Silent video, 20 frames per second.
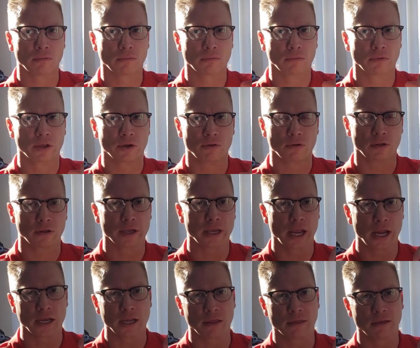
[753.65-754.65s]
literally
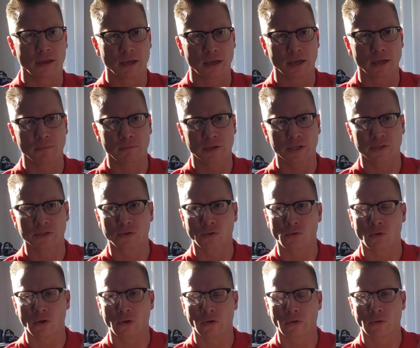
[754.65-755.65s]
anything can be
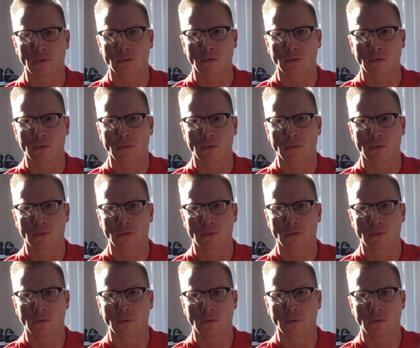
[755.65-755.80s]
stored.